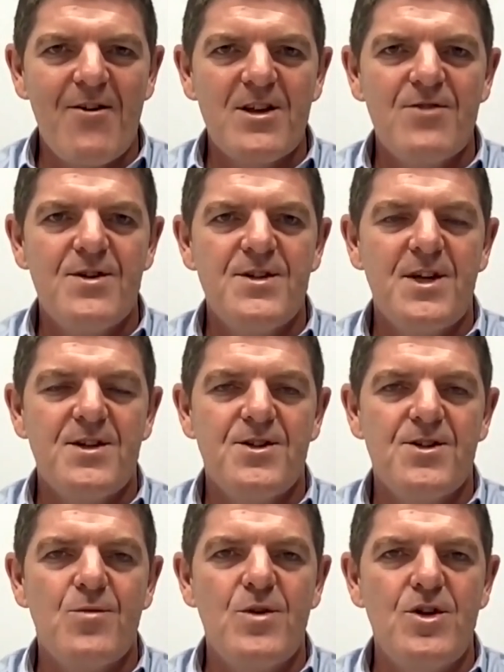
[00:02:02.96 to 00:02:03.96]
characteristics.
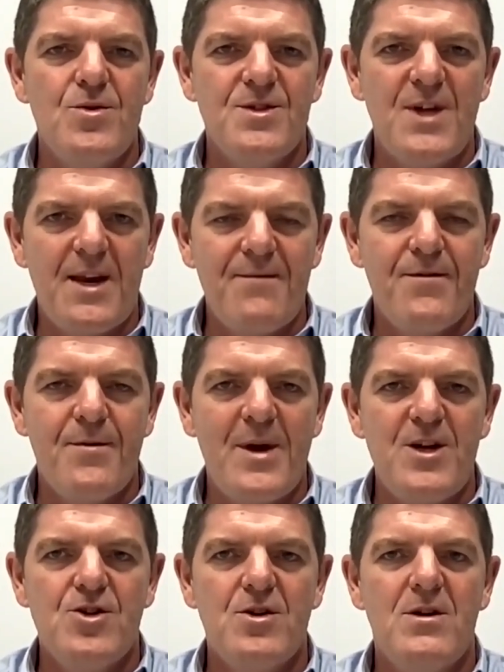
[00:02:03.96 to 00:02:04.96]
And so we use that
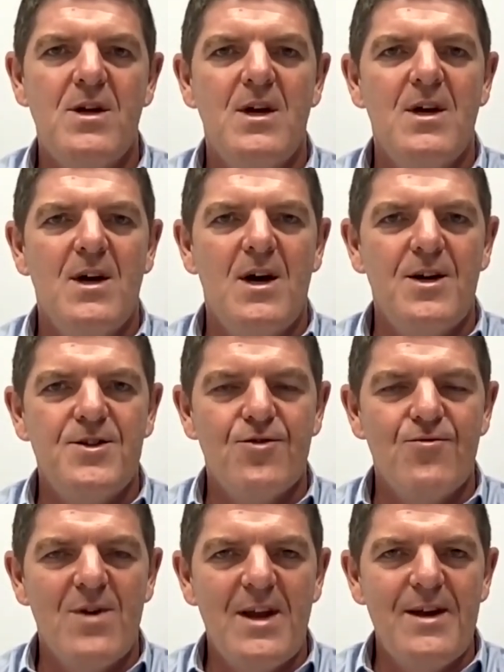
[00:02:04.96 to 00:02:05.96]
information uh,
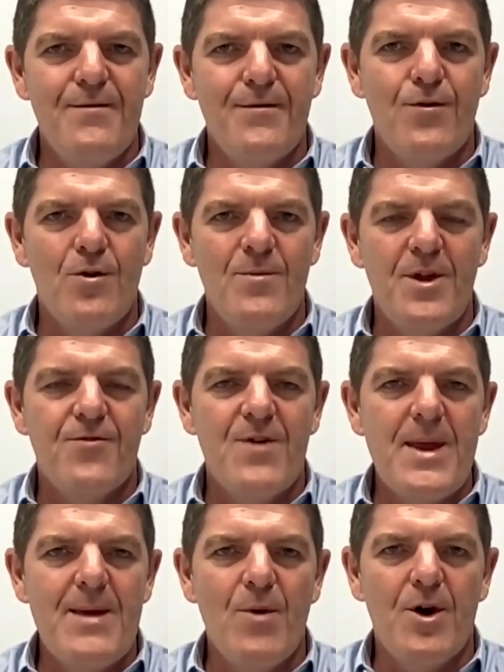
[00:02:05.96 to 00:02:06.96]
to really inform the
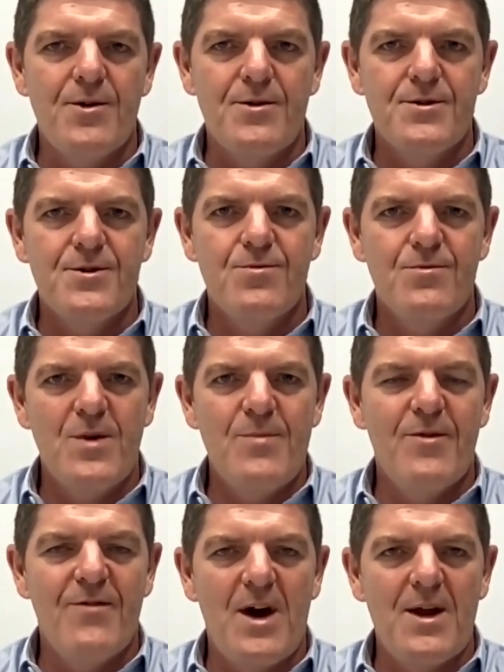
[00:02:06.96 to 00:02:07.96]
3D models we
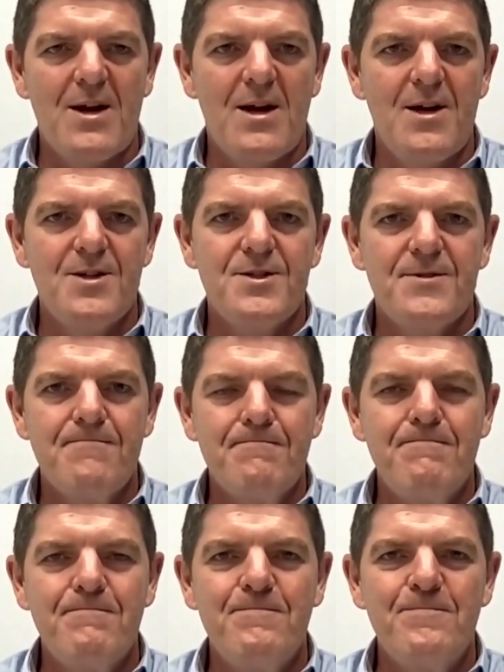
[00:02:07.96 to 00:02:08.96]
provide our clients.
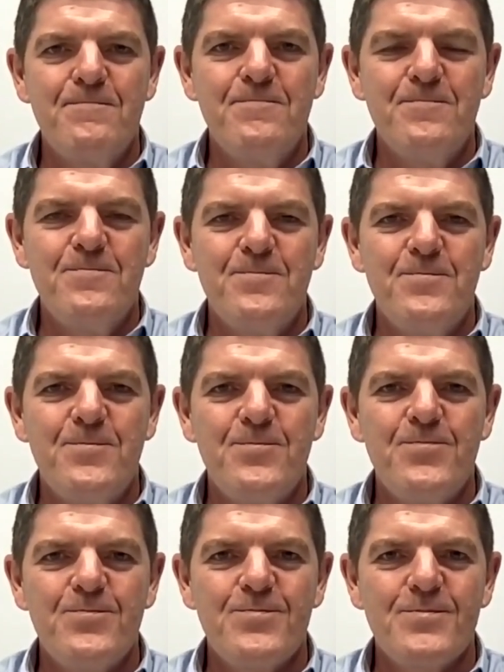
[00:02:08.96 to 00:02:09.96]
Some of these things,
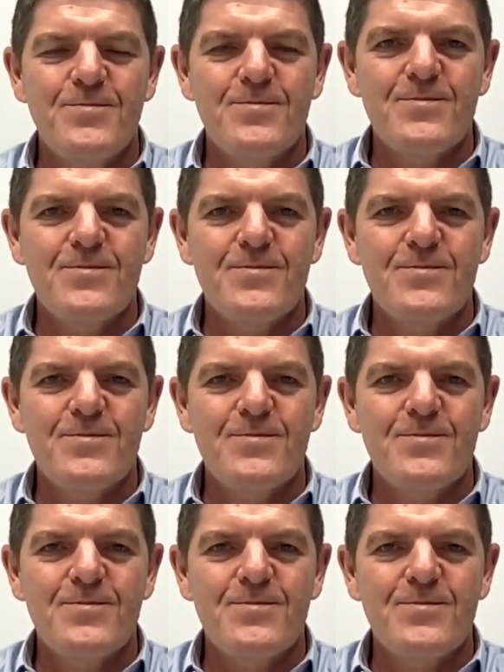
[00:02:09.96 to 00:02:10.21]
these